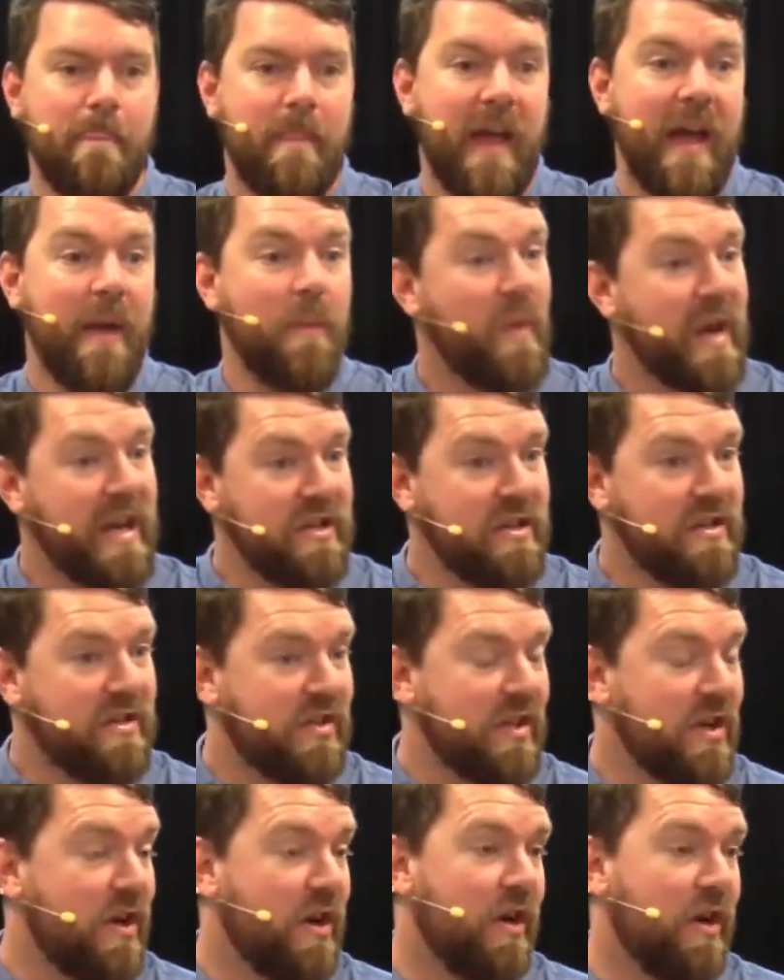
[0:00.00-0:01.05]
And when you
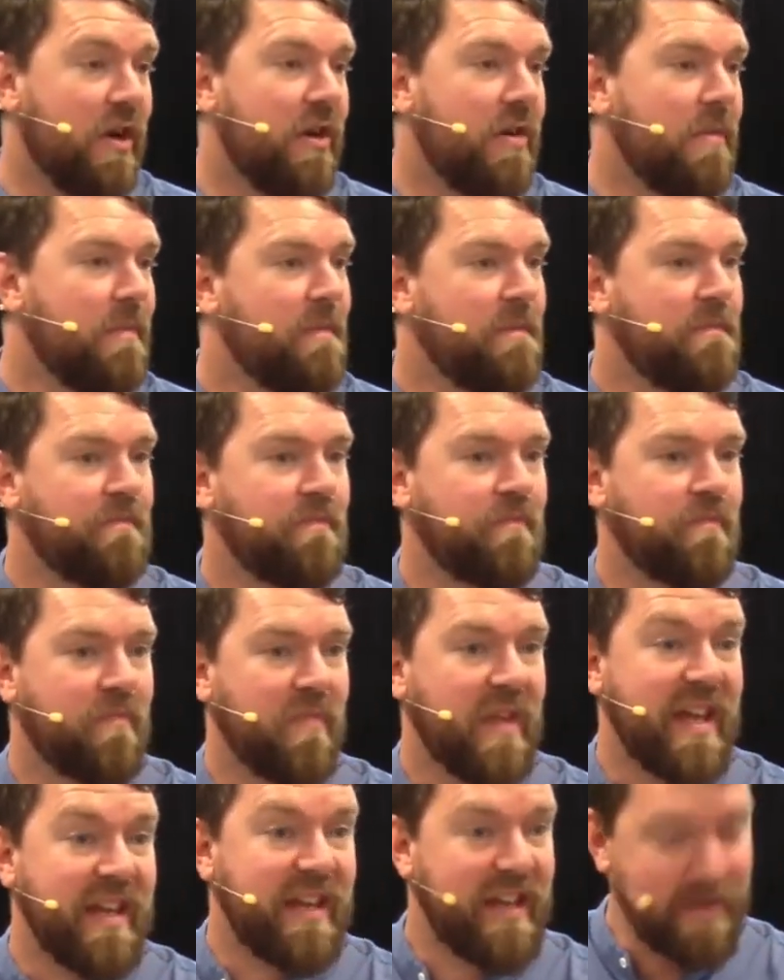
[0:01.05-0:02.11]
do,
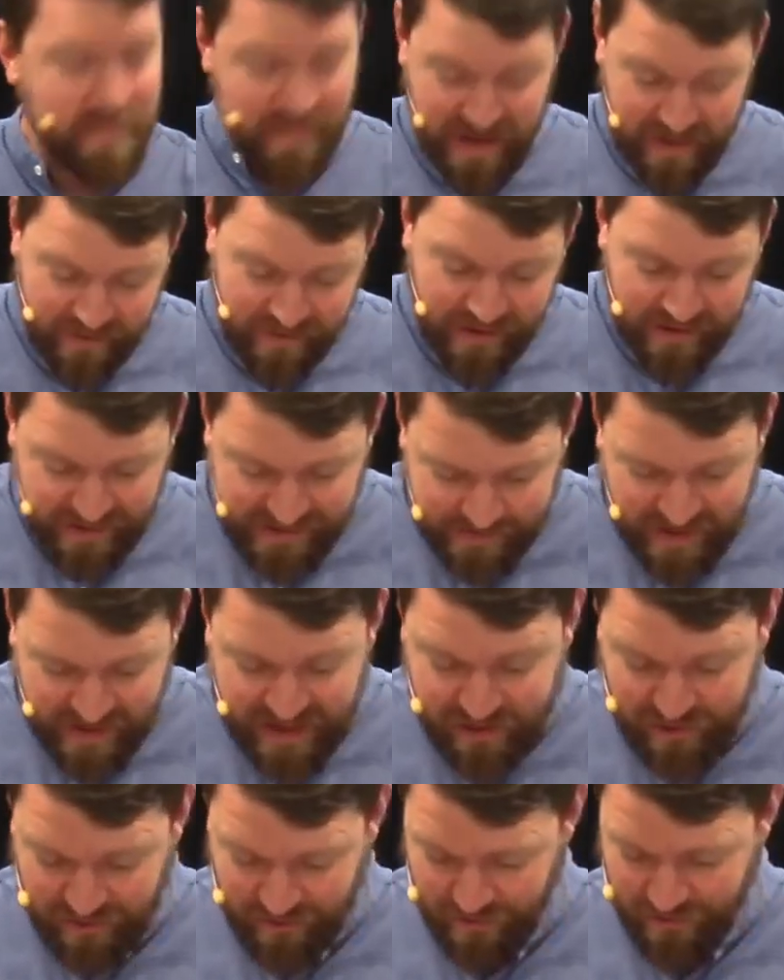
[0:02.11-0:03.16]
it can be really
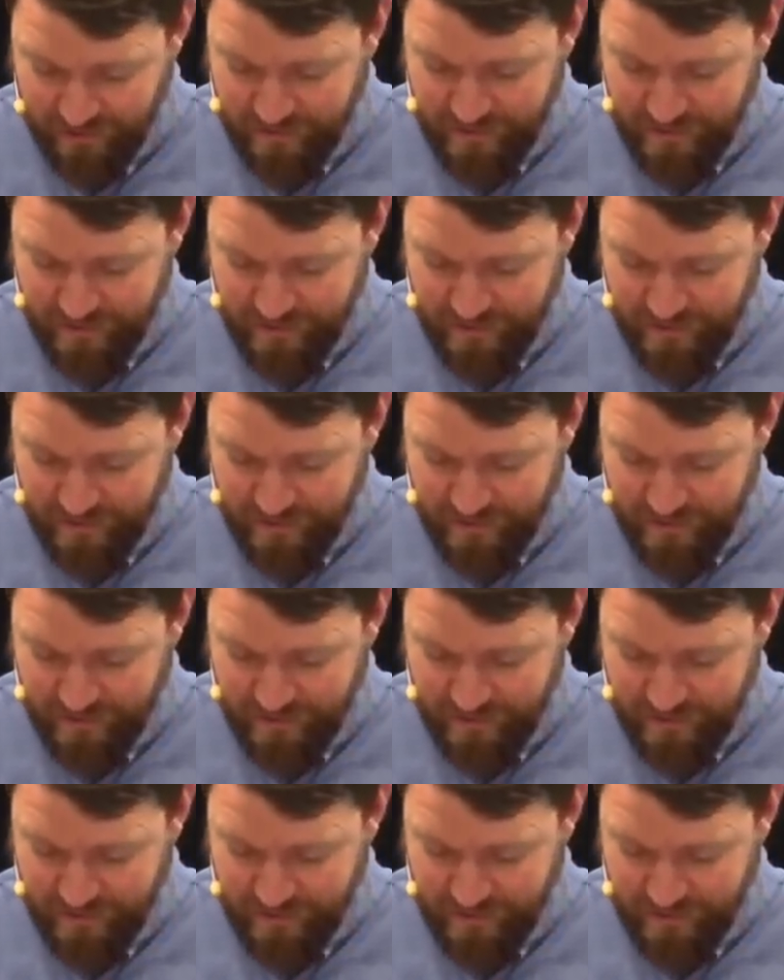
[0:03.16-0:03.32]
special.